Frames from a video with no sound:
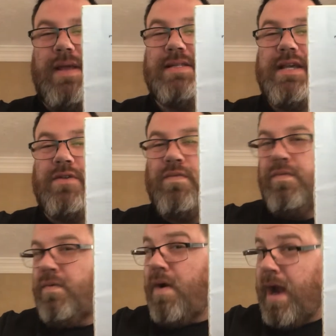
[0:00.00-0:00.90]
is a
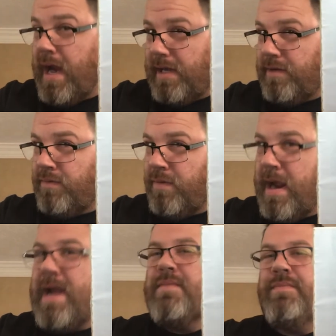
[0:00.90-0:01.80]

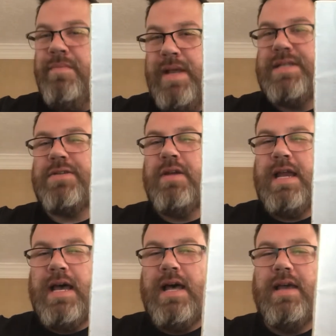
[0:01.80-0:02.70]
great
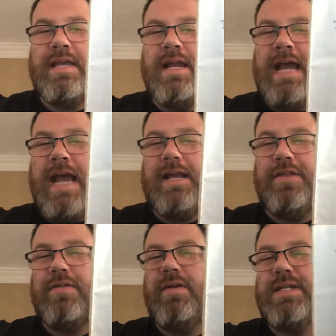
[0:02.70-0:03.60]
mystery. Again,
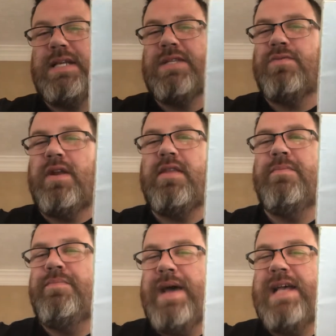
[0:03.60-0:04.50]
Agatha Christie is one of the
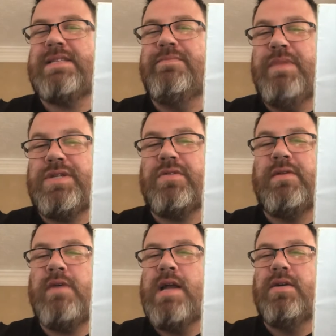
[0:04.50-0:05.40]
best
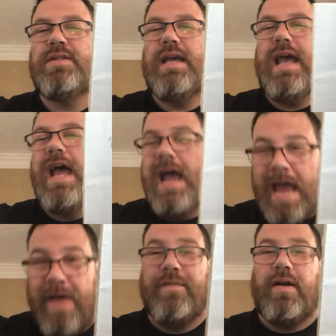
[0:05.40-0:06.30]
mystery writers
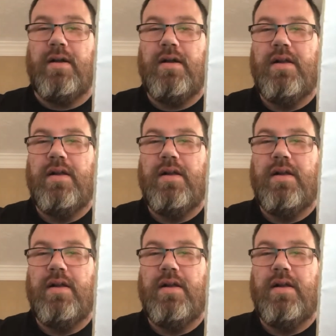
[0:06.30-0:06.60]
ever.